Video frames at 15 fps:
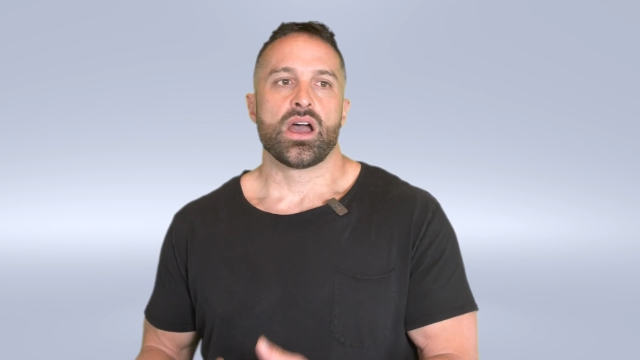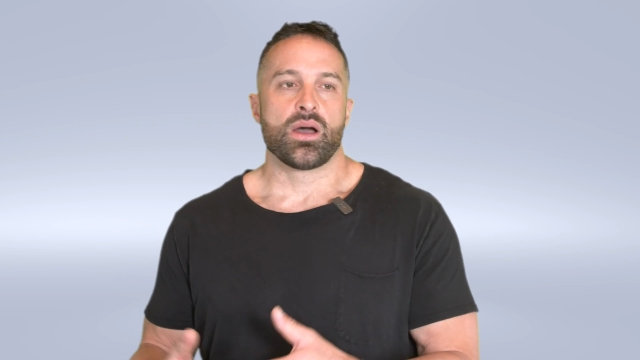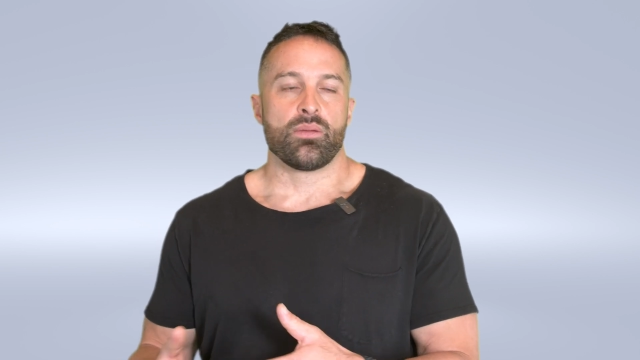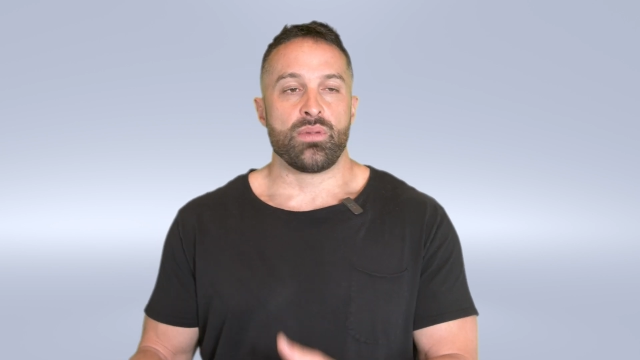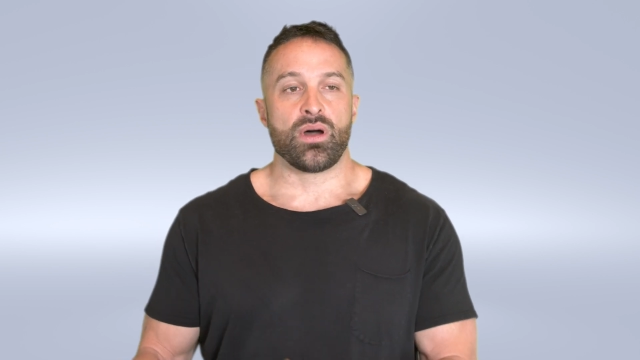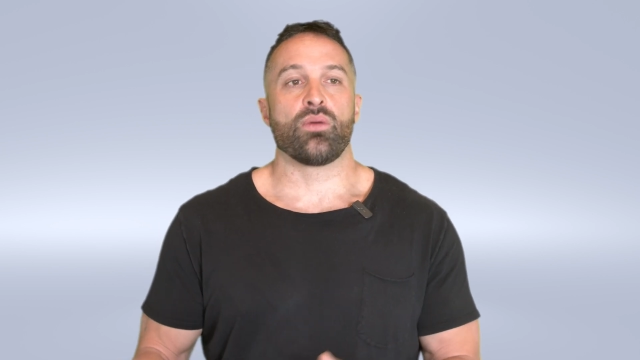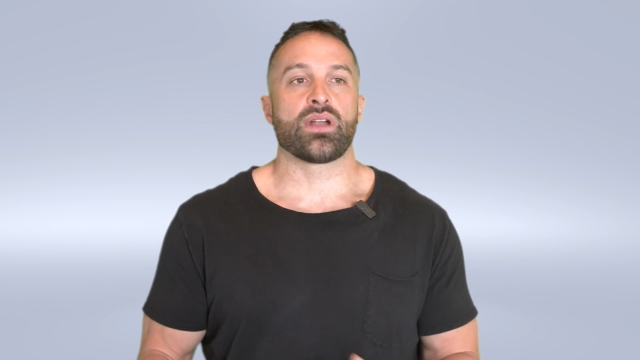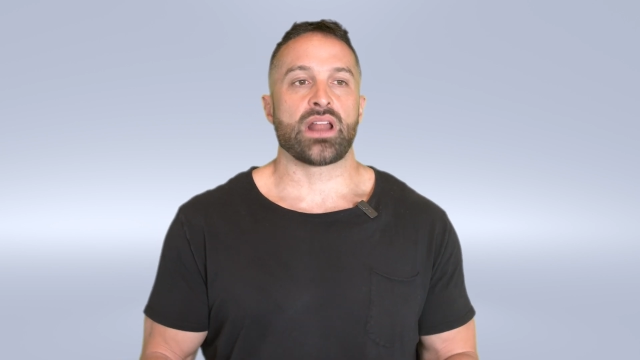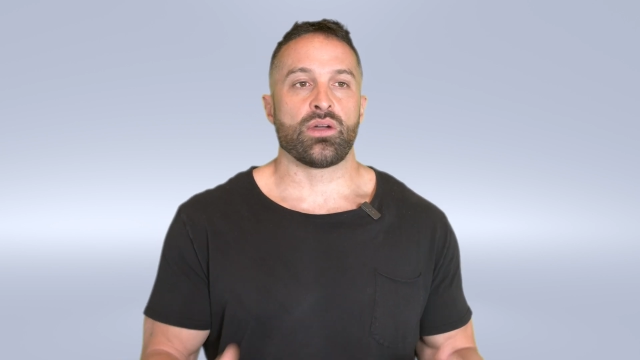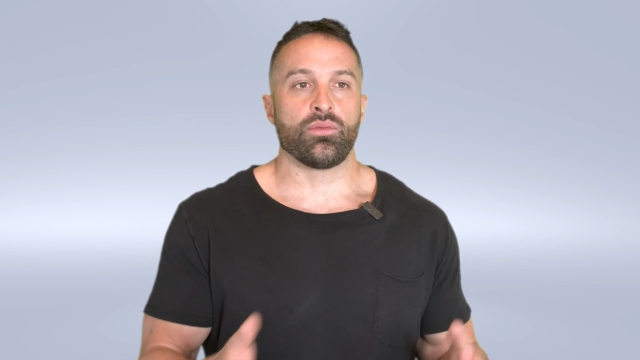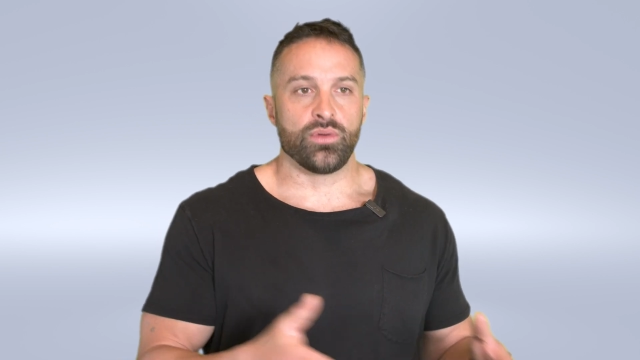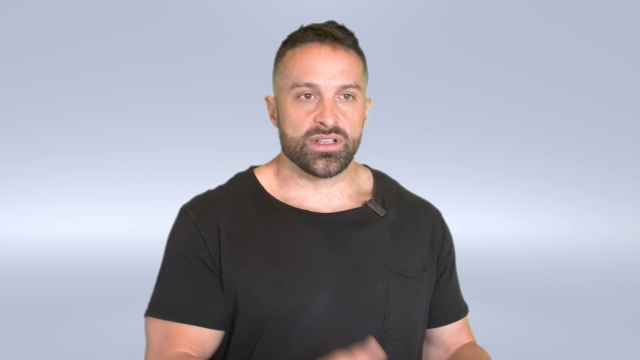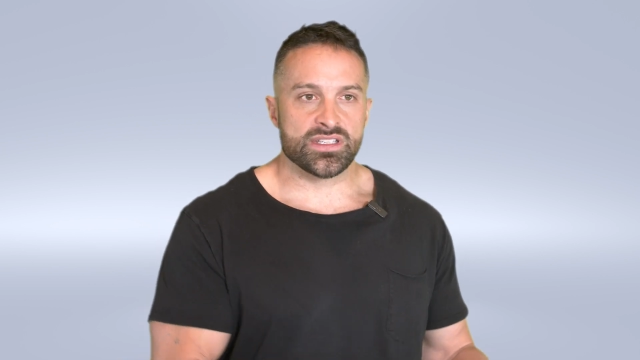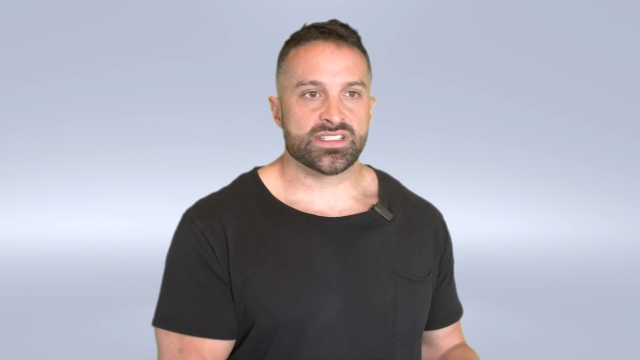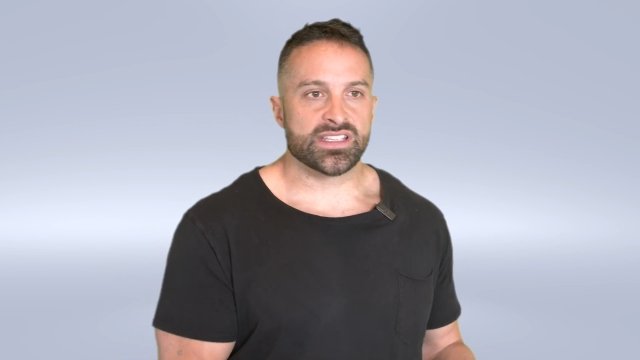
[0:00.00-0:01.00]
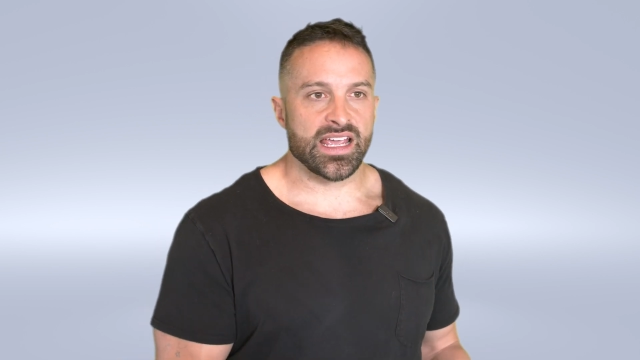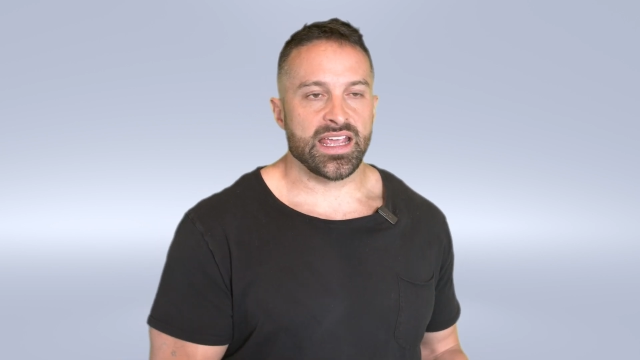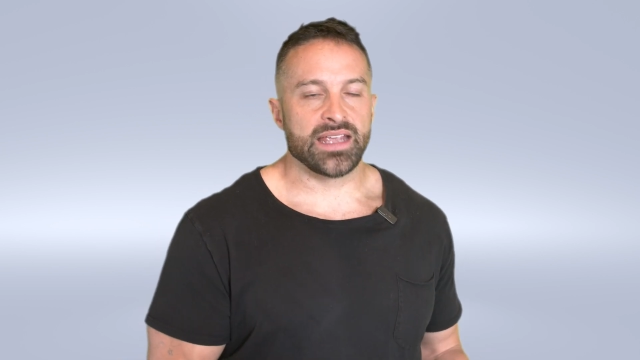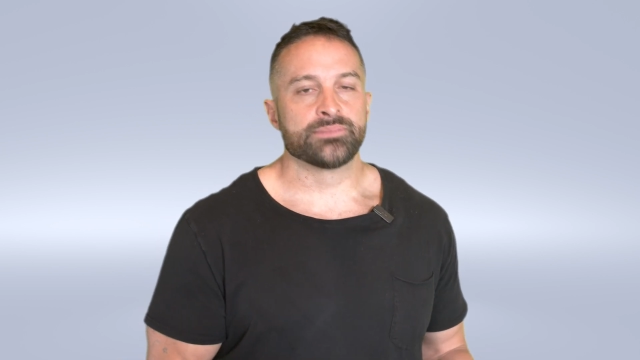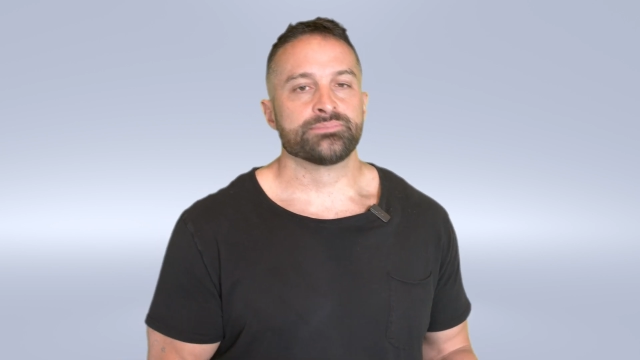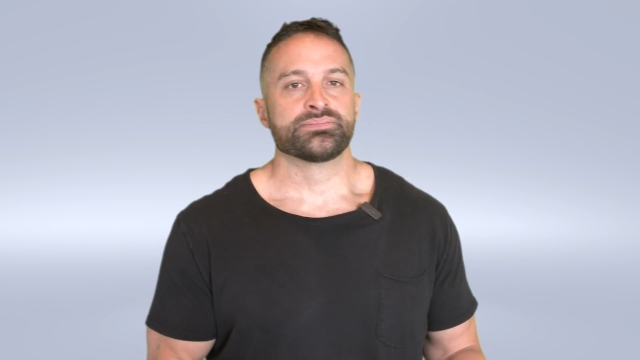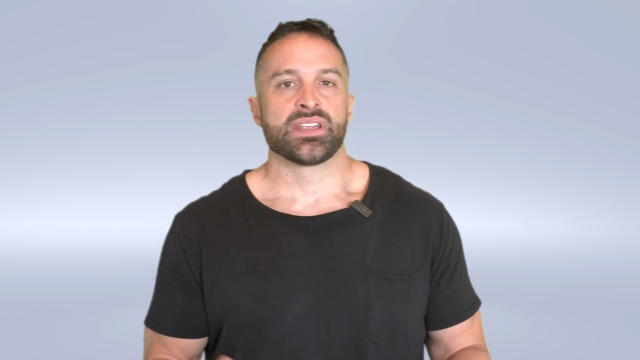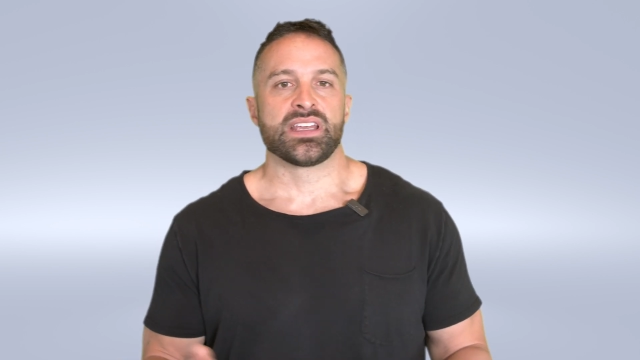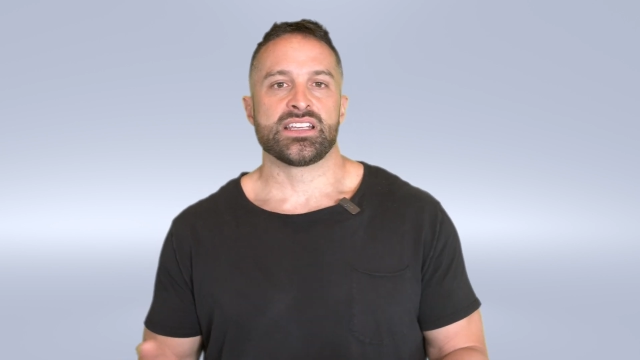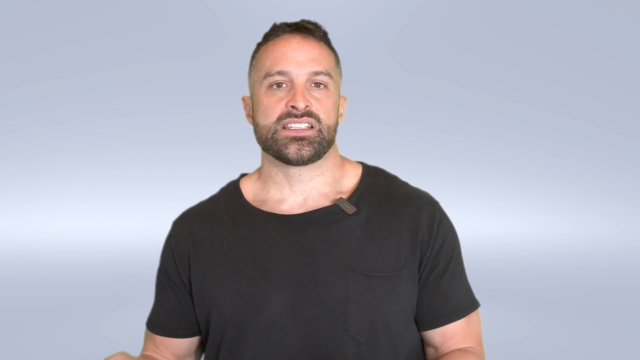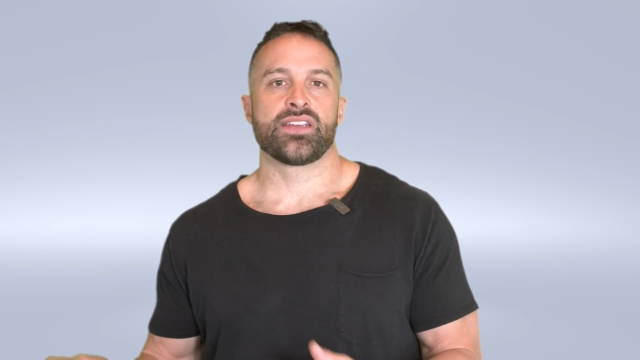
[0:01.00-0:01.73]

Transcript: But what I would say is